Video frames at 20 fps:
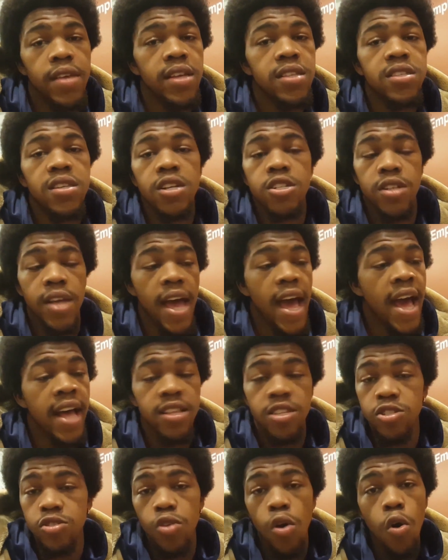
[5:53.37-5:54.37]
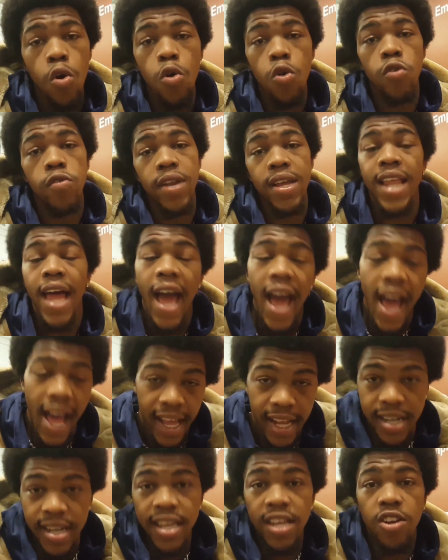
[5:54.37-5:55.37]
They touch a hot stove, they
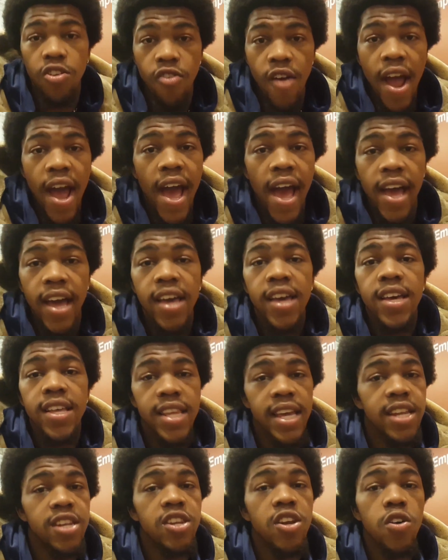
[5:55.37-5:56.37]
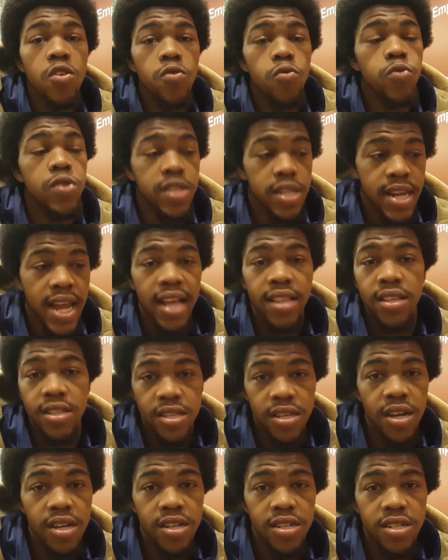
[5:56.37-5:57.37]
die, they cry. They know what not to
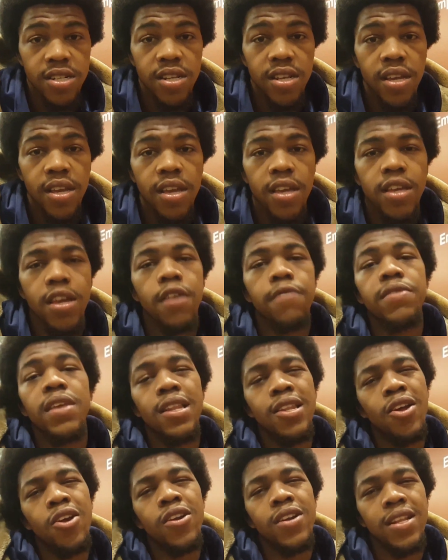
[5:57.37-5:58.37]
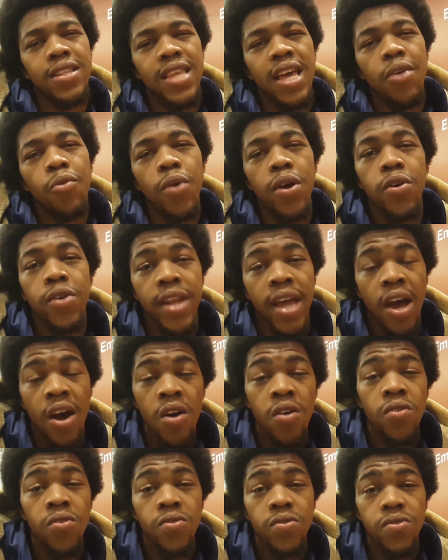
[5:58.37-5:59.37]
touch if they learn it that way on their
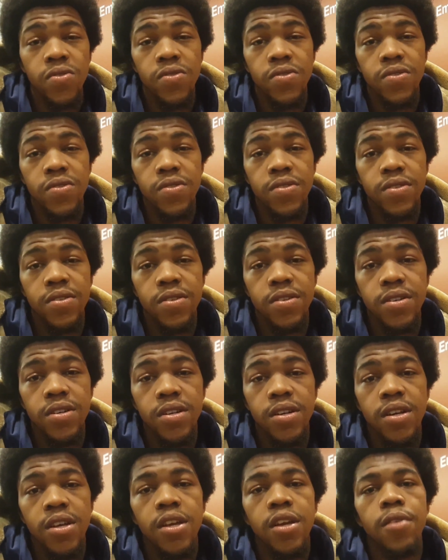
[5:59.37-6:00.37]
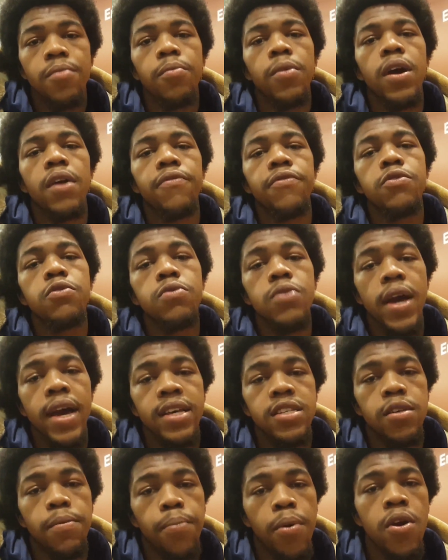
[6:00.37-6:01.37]
own. But if you
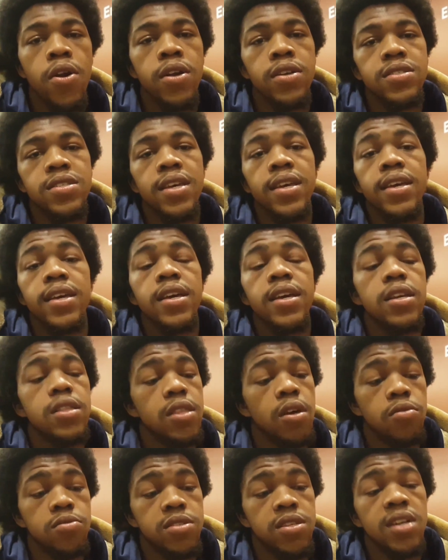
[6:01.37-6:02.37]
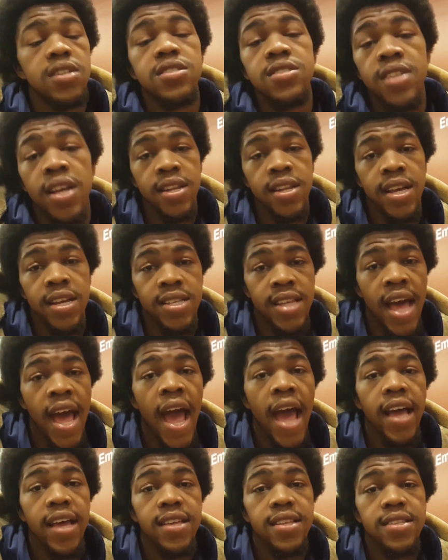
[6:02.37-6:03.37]
as a parent say, don't touch that's
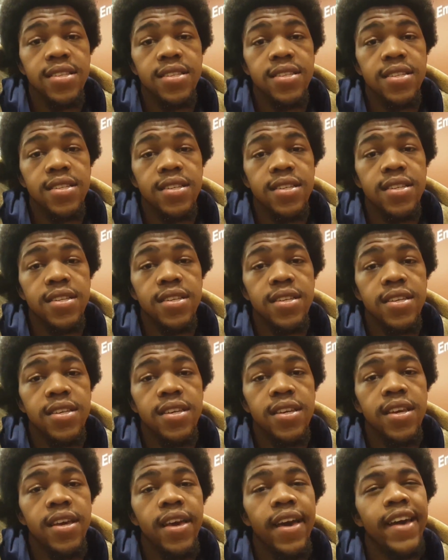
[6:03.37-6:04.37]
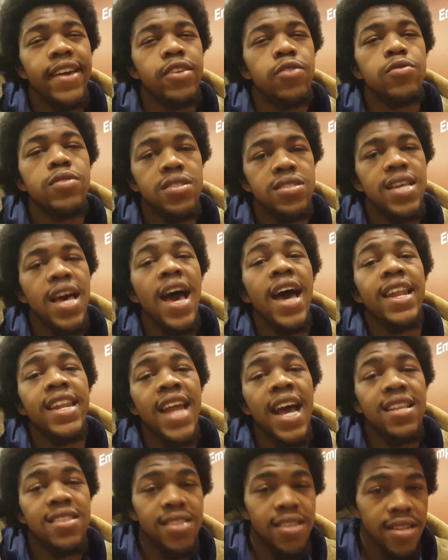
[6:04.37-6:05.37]
hot, and you decide
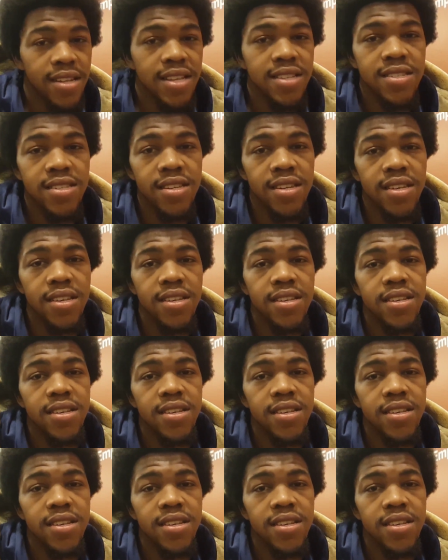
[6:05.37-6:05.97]
not to listen,